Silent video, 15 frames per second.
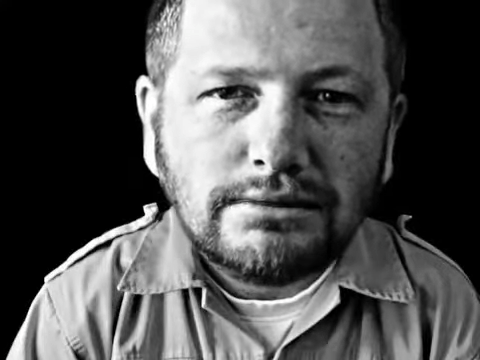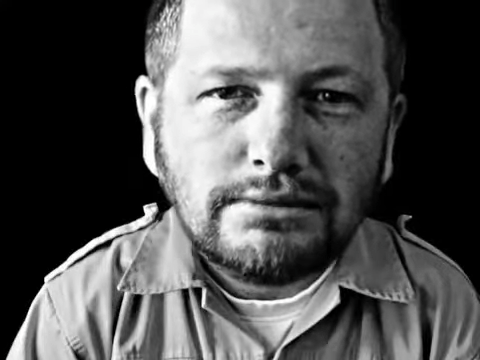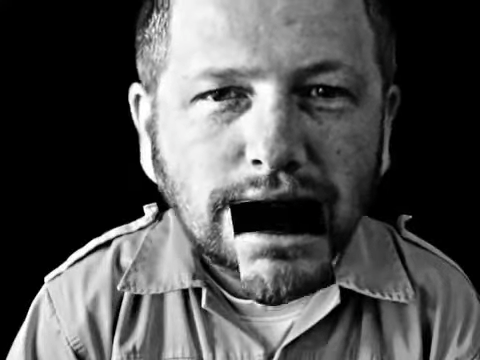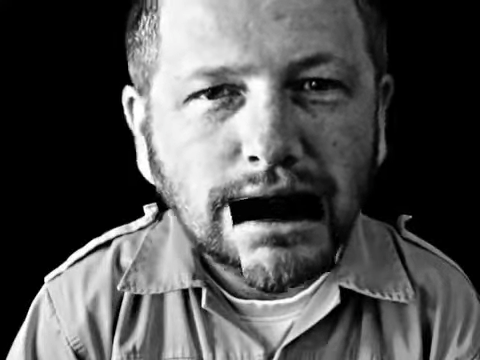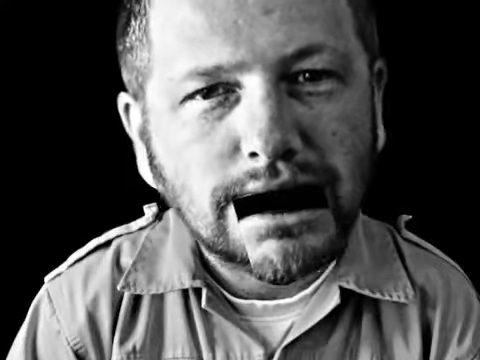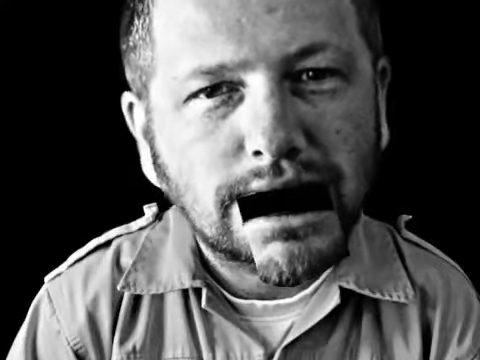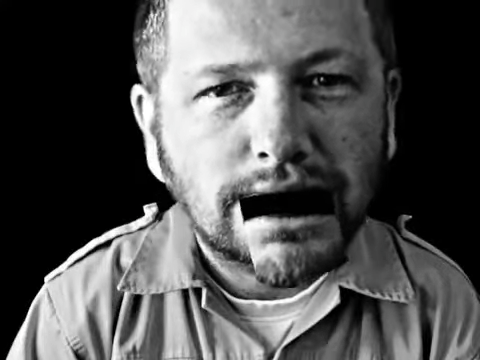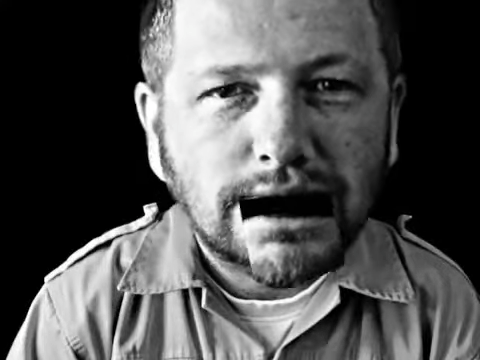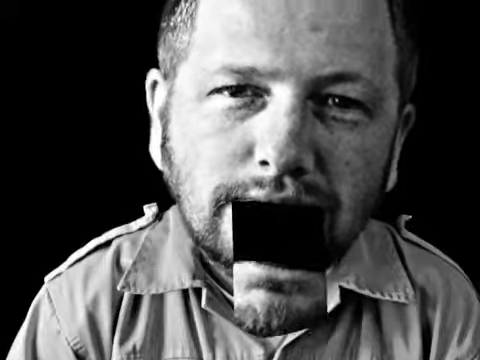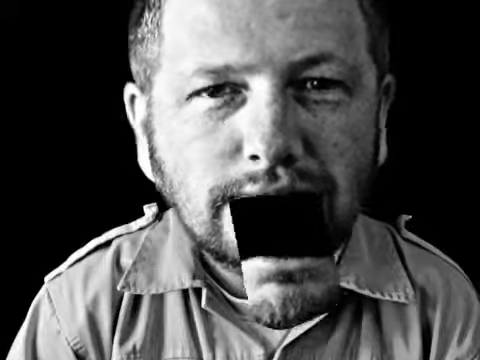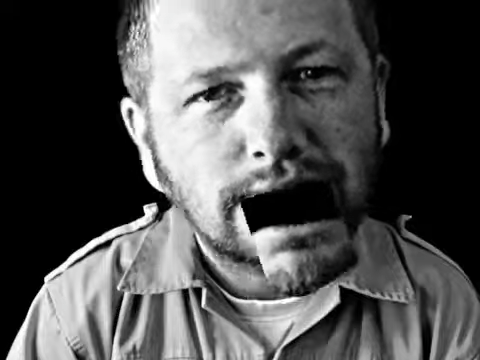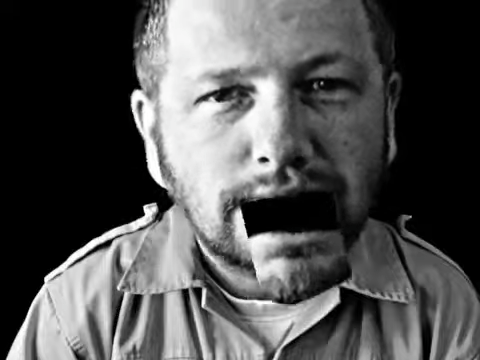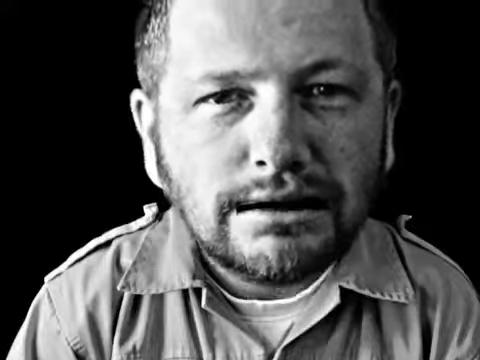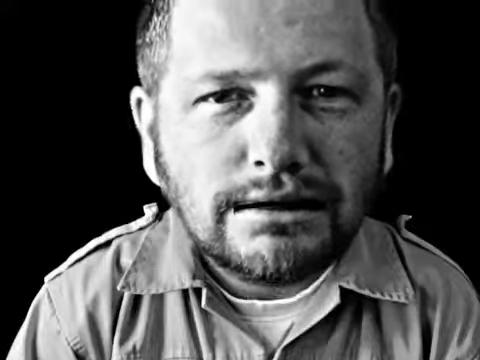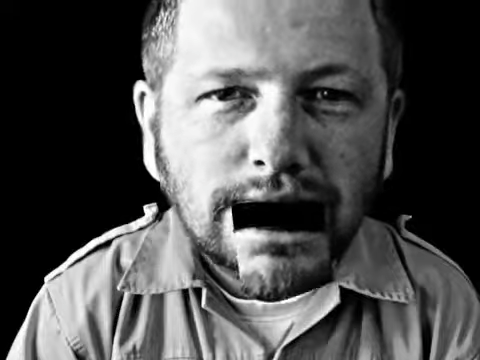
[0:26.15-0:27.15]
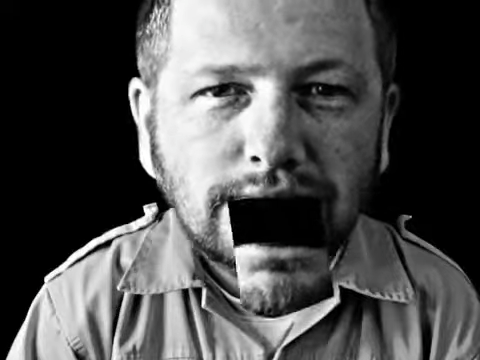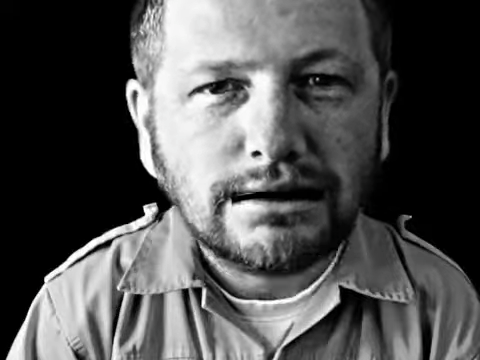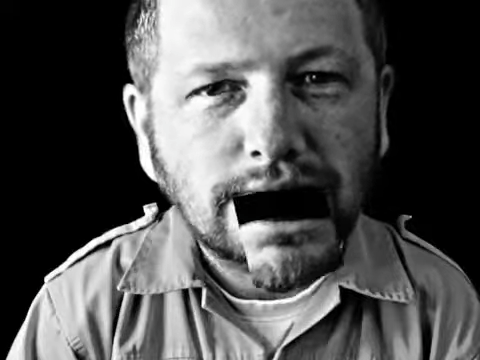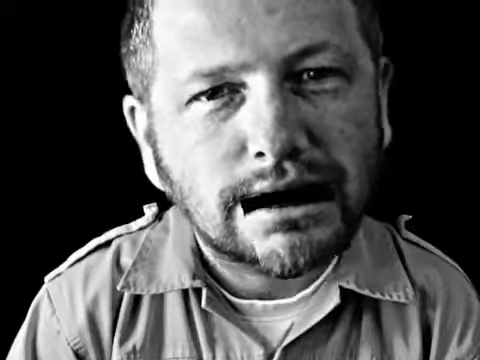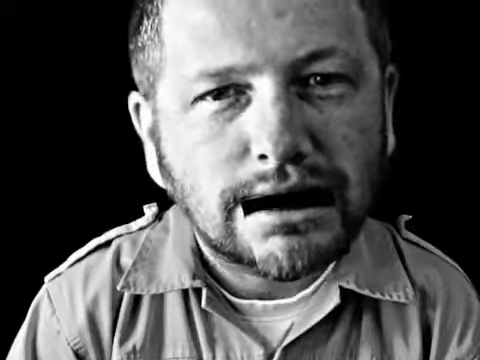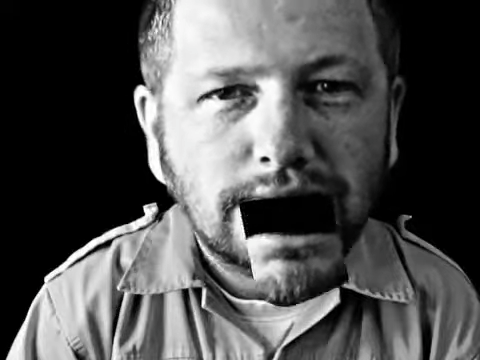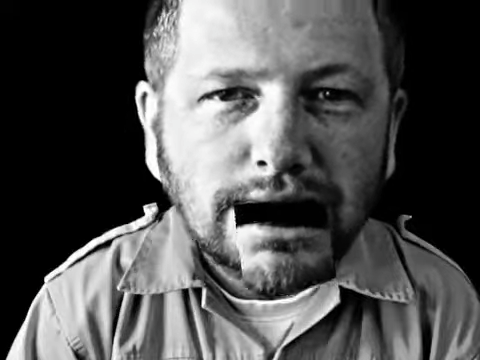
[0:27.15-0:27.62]
was in the garage for a
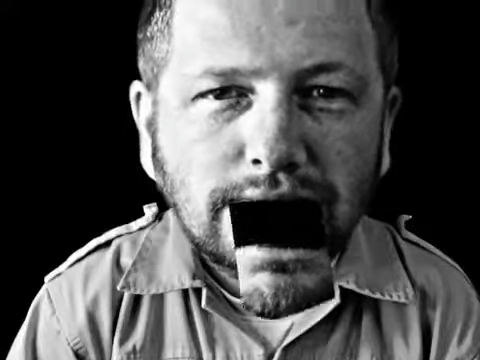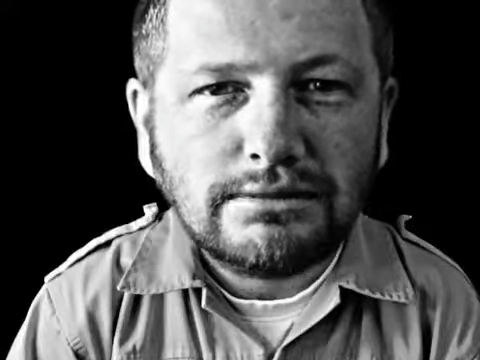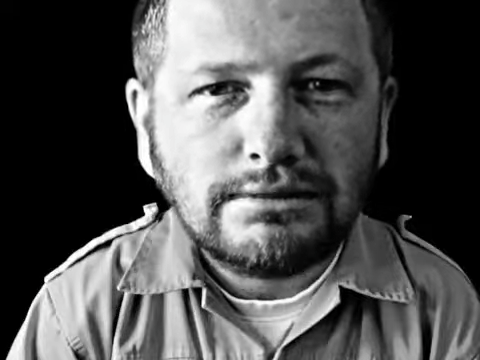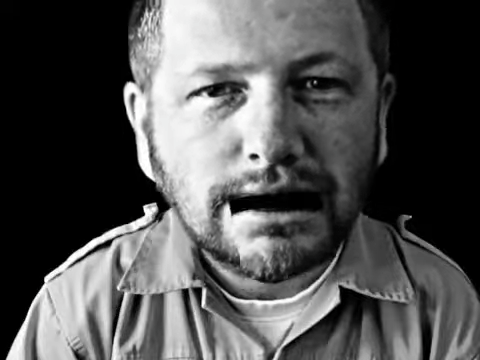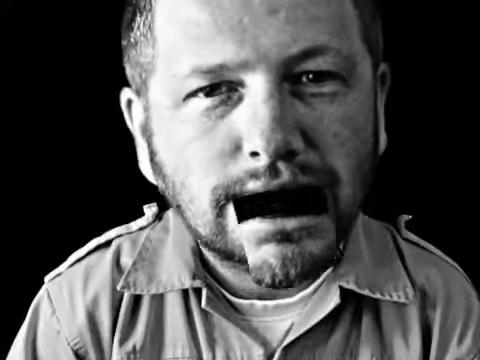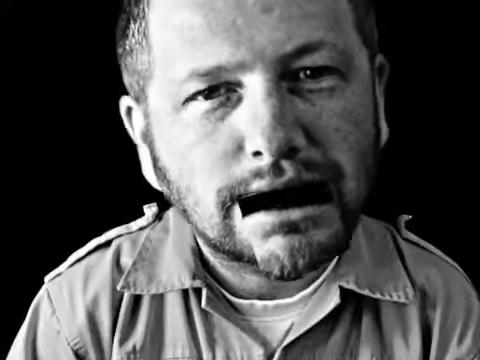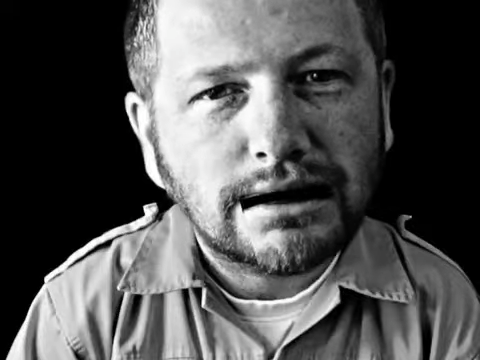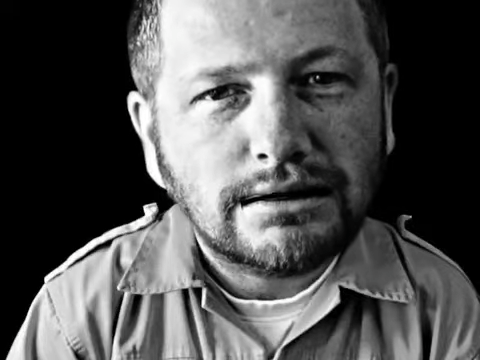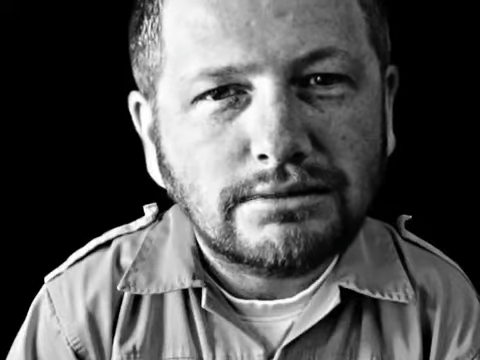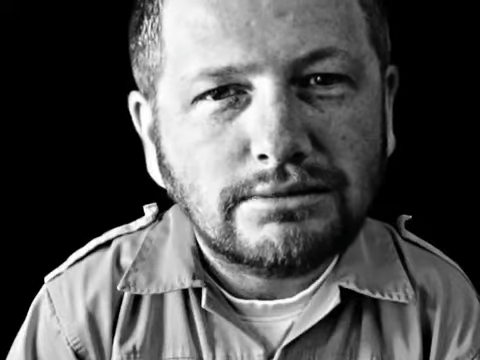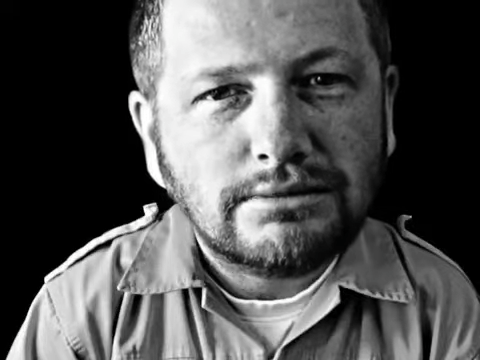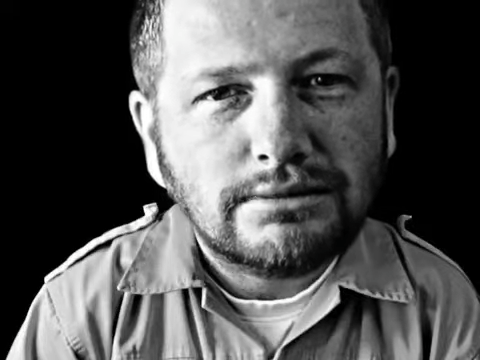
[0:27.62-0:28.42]
bit of an upgrade.